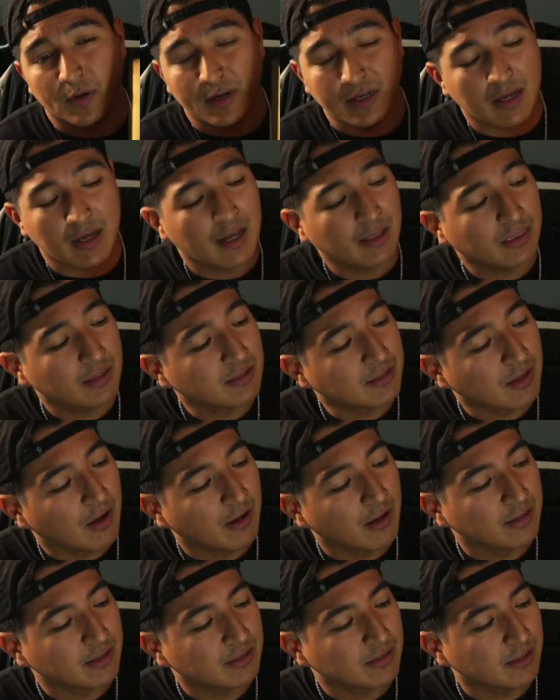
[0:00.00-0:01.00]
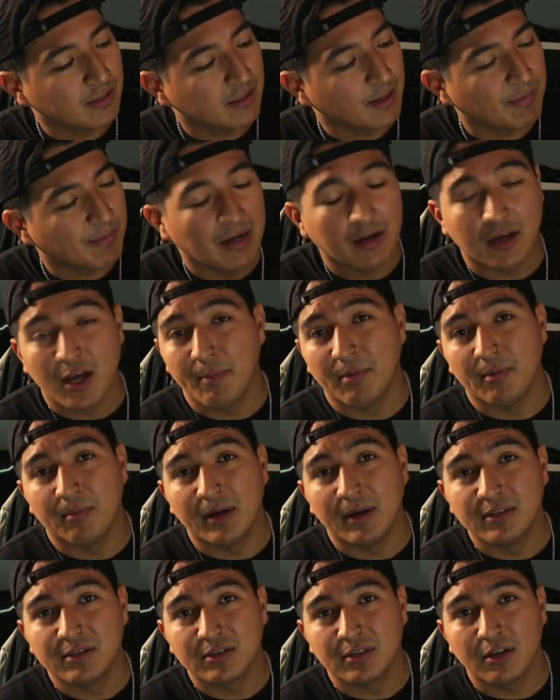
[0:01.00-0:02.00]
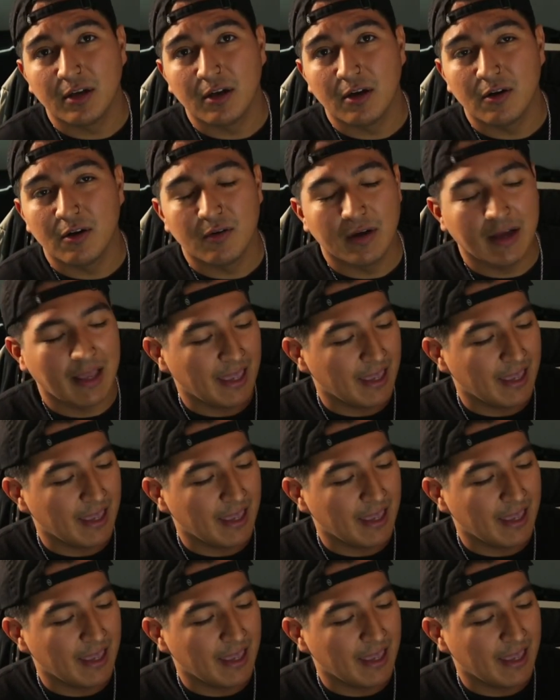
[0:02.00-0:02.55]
I got this honestly about a couple months ago,